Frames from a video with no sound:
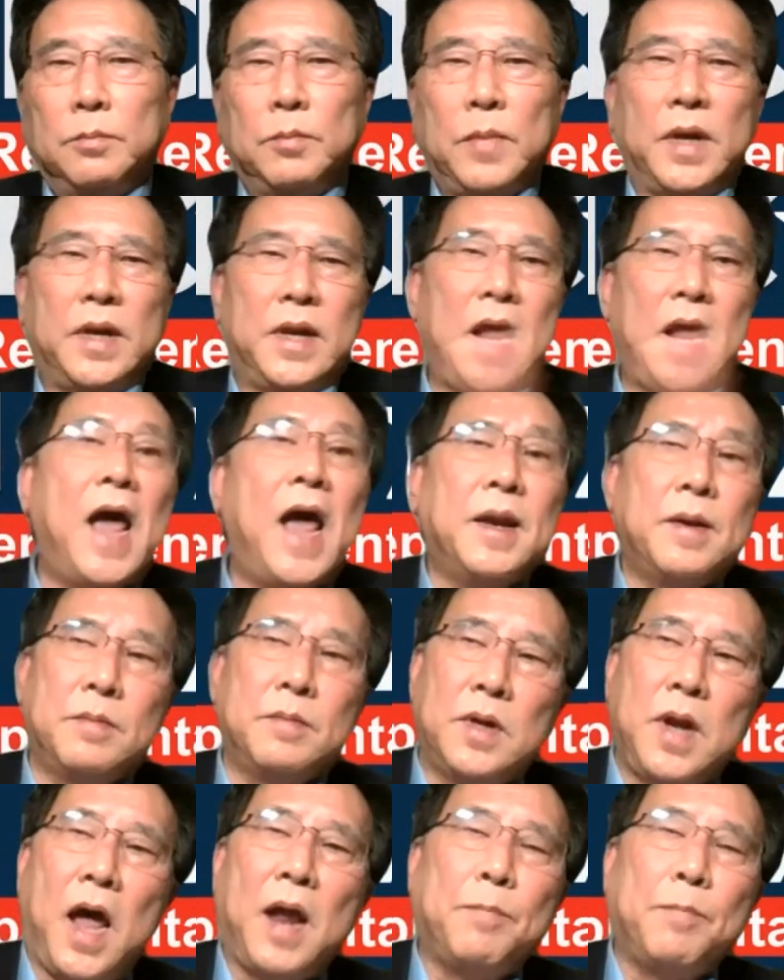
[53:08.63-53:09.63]
But that,
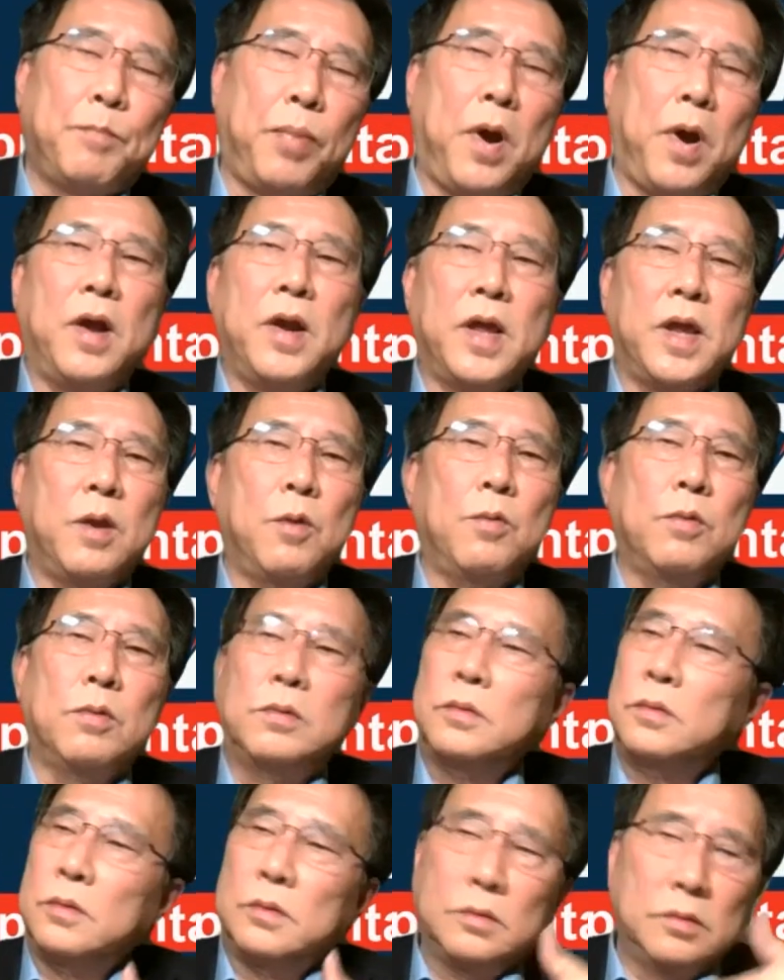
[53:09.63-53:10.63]
that party
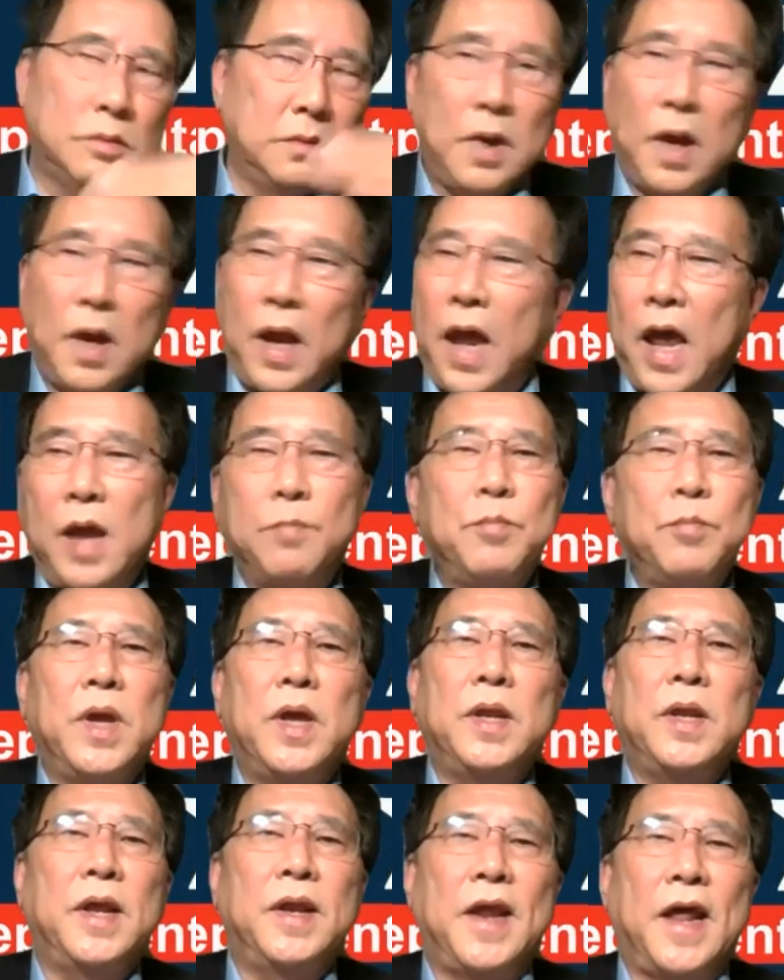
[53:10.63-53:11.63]
had
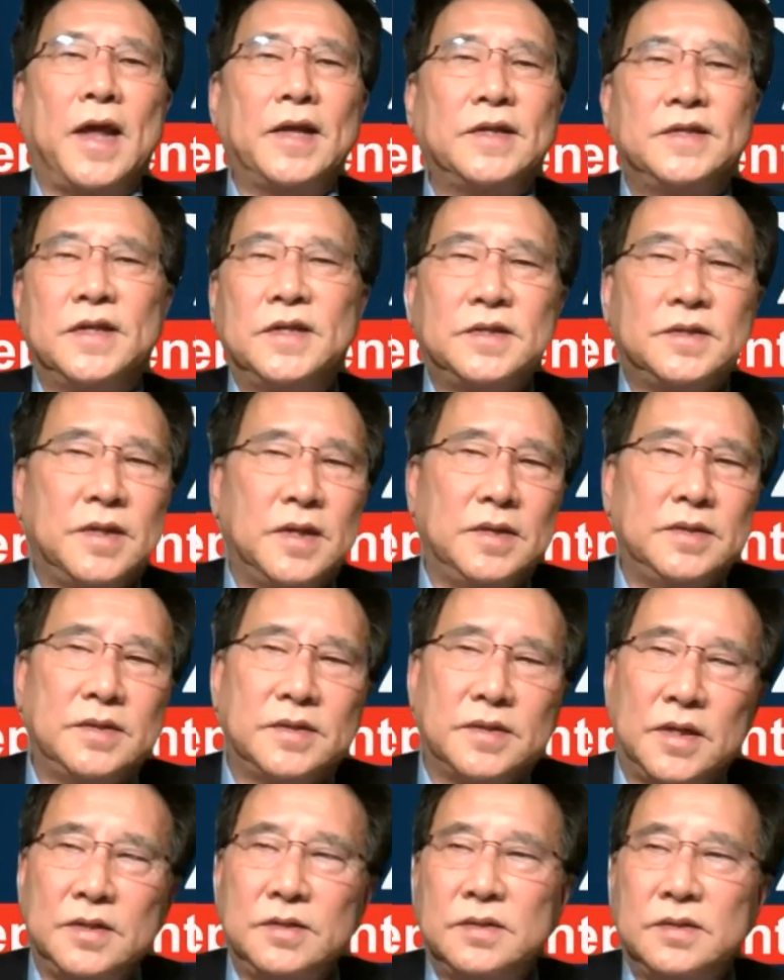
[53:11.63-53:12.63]
been in existing
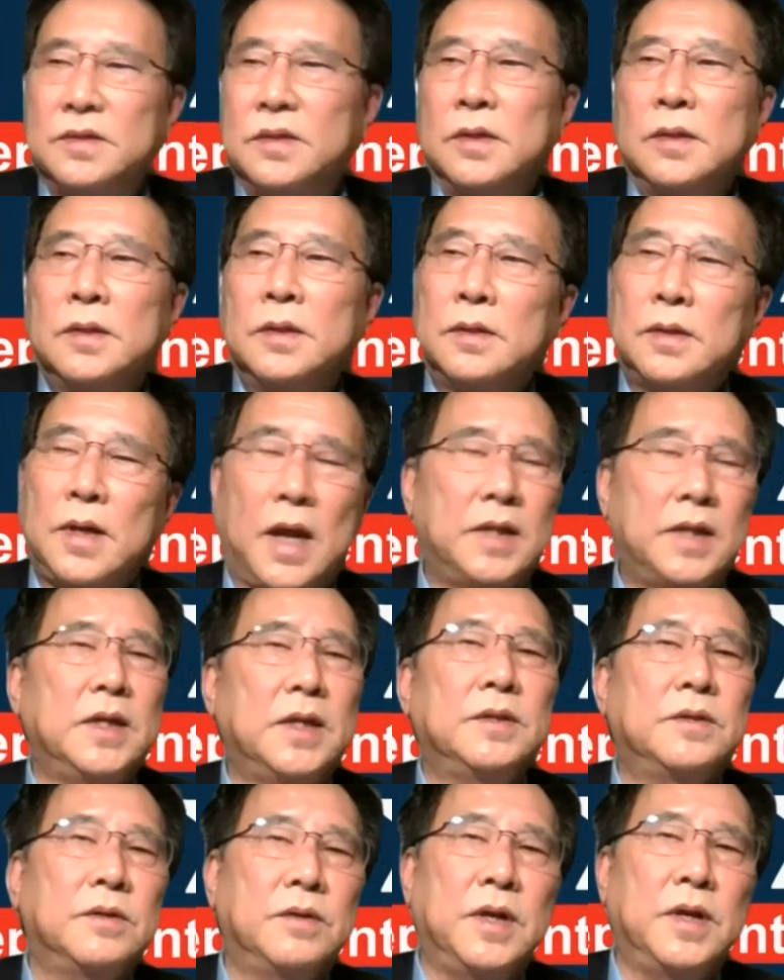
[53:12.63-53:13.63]
since
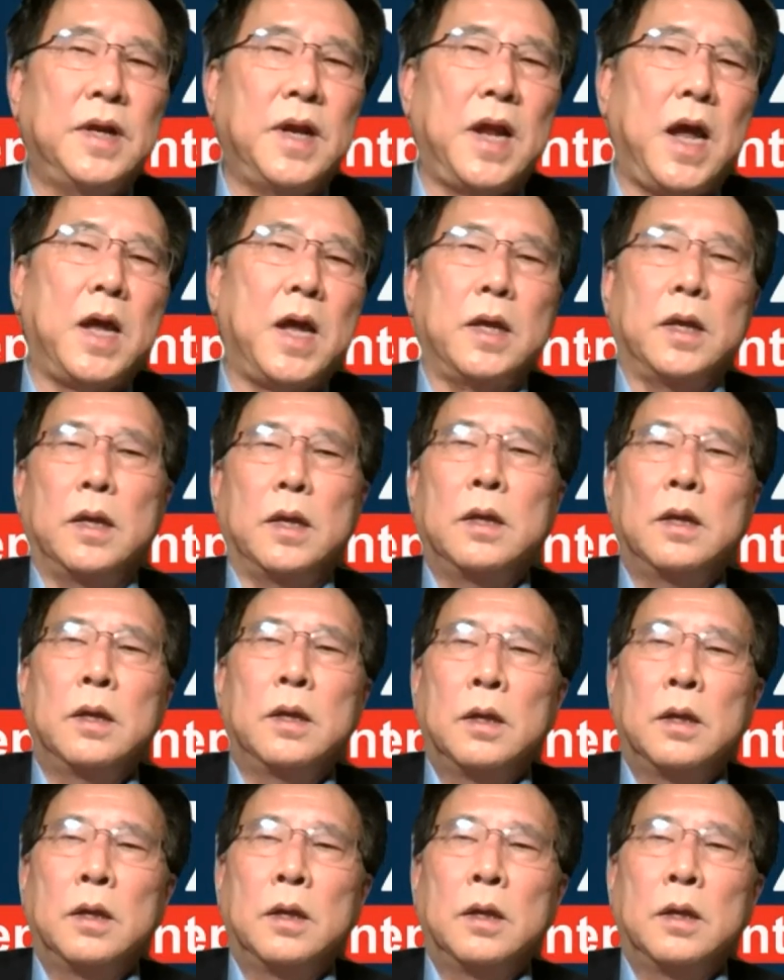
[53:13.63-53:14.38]
1939.